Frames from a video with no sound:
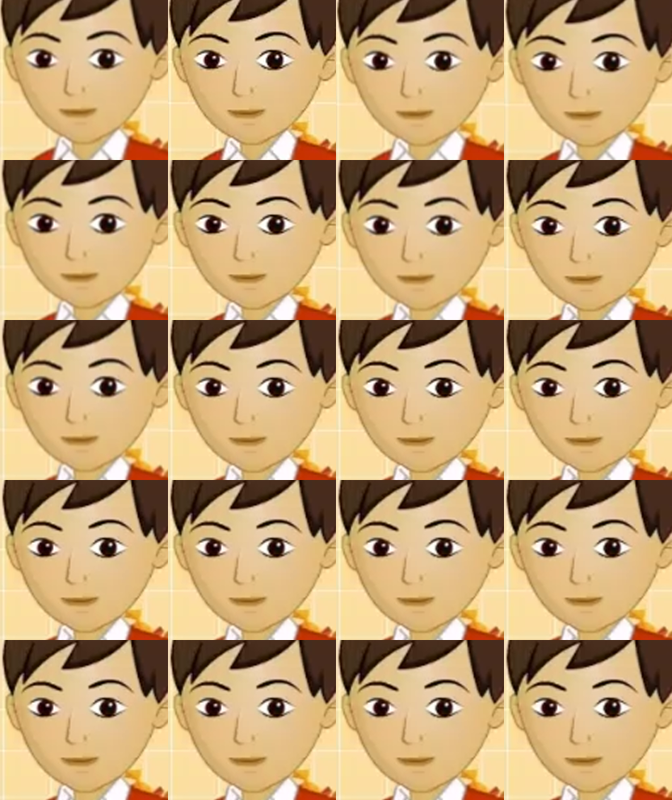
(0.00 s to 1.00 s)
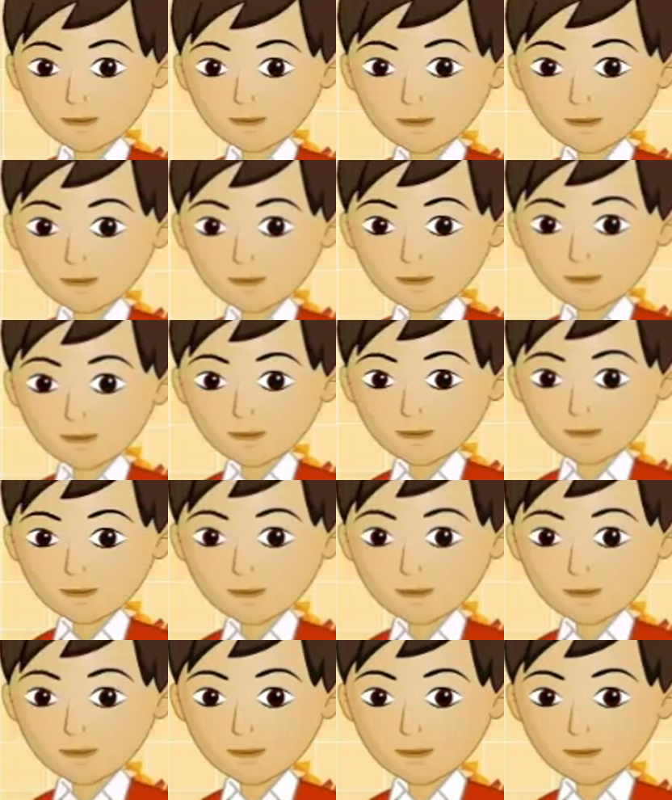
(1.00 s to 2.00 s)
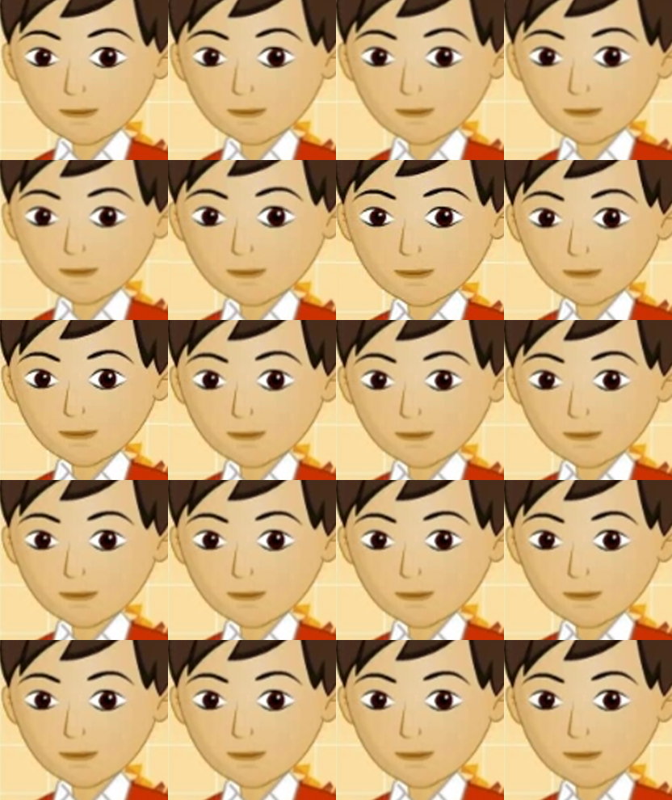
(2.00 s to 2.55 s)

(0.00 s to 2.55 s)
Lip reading: (silence)